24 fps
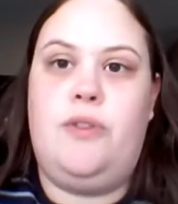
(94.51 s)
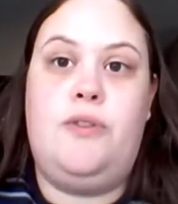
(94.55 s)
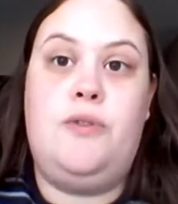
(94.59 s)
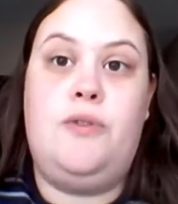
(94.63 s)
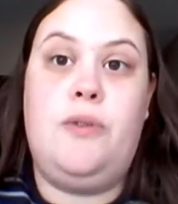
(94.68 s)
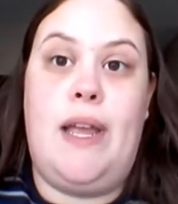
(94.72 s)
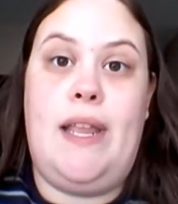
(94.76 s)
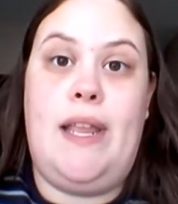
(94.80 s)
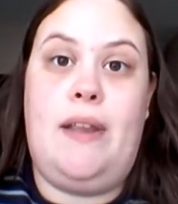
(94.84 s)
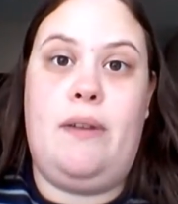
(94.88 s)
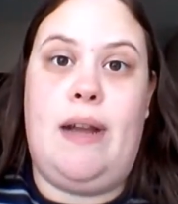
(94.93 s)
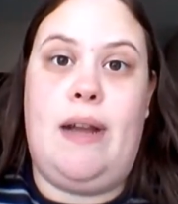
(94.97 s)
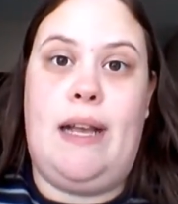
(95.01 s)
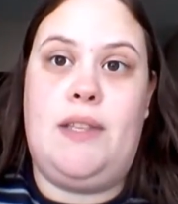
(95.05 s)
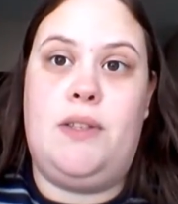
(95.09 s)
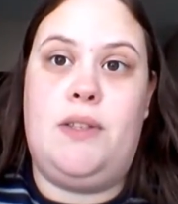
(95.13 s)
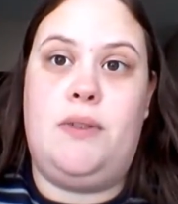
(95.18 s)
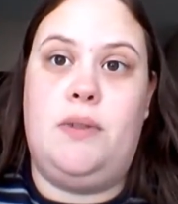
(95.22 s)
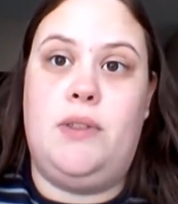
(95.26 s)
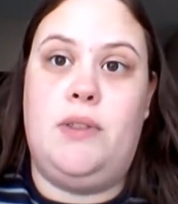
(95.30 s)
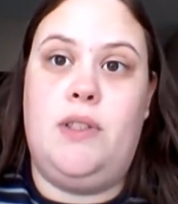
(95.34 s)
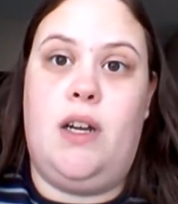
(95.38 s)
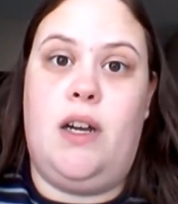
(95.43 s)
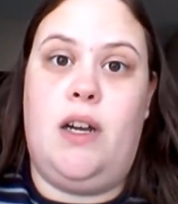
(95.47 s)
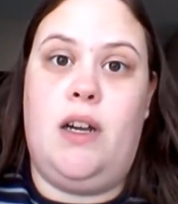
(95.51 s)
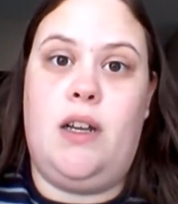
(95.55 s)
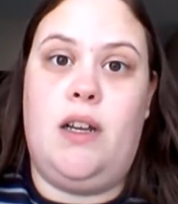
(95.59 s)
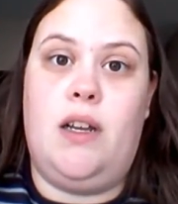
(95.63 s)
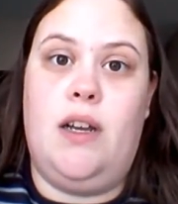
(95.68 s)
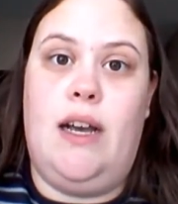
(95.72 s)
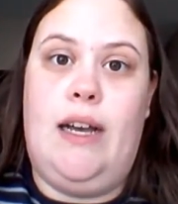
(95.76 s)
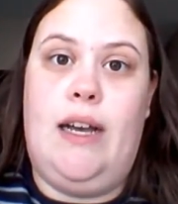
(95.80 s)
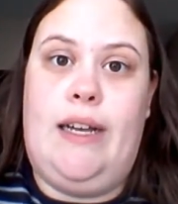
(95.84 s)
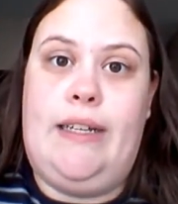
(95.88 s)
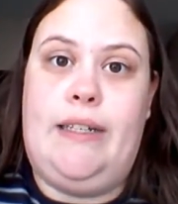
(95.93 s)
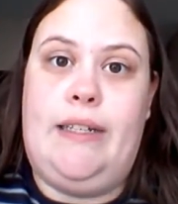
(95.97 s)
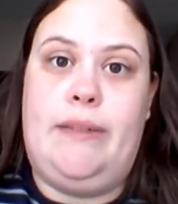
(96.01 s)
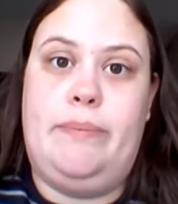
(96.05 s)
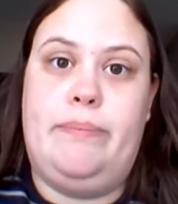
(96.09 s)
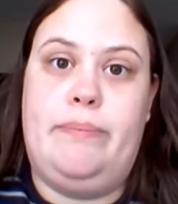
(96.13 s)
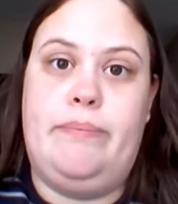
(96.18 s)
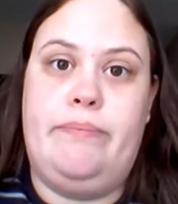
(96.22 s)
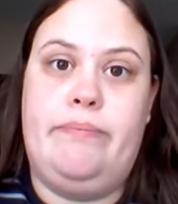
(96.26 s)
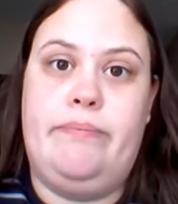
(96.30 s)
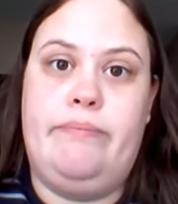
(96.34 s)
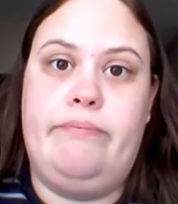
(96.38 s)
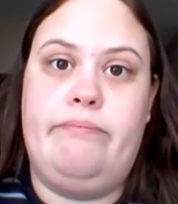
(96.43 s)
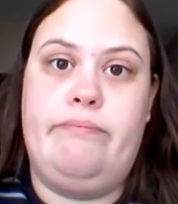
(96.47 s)
Great grad school dog.
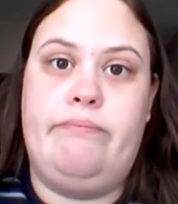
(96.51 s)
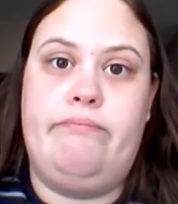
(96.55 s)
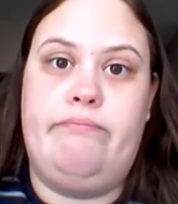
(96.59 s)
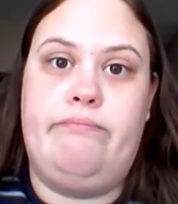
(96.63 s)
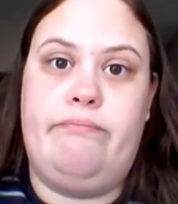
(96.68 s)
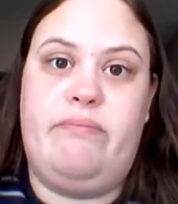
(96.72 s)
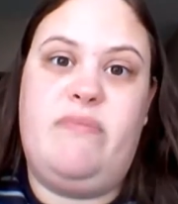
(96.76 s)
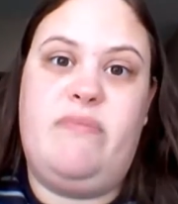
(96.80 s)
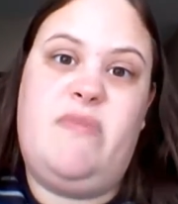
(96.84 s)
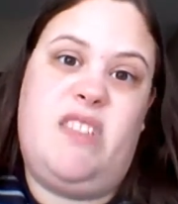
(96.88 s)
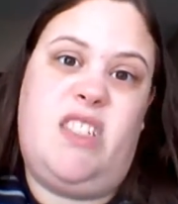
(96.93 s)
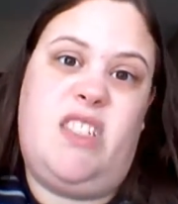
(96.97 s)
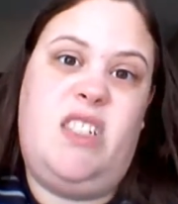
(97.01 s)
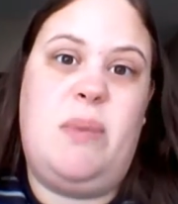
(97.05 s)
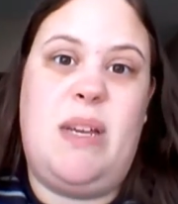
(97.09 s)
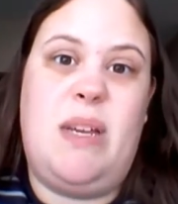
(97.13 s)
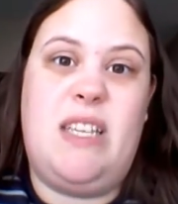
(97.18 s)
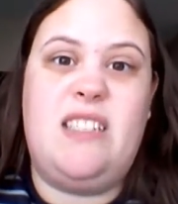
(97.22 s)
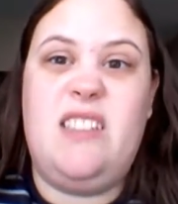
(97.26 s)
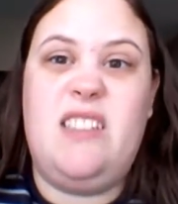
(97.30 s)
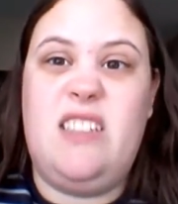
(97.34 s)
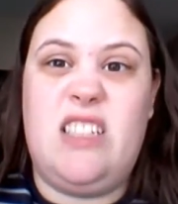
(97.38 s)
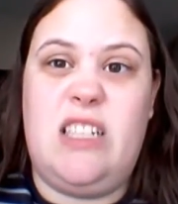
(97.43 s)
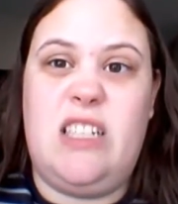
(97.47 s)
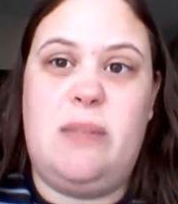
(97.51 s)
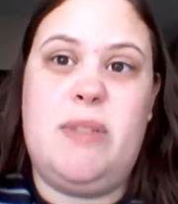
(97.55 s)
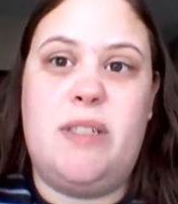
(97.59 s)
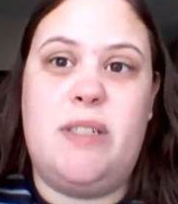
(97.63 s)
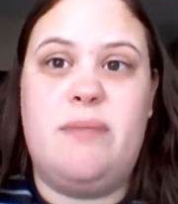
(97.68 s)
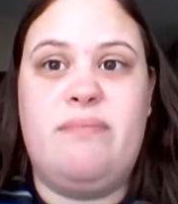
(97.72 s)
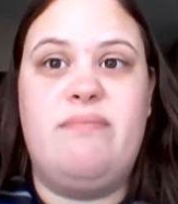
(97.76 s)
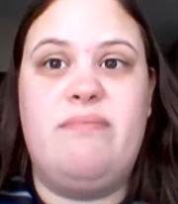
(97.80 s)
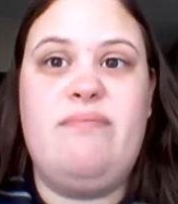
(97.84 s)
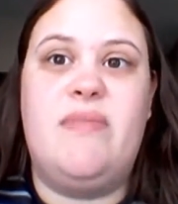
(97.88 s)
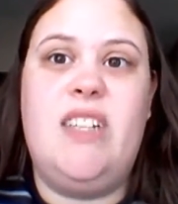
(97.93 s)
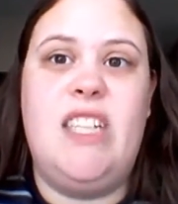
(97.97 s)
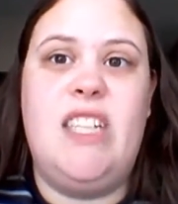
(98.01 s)
She basically sleeps.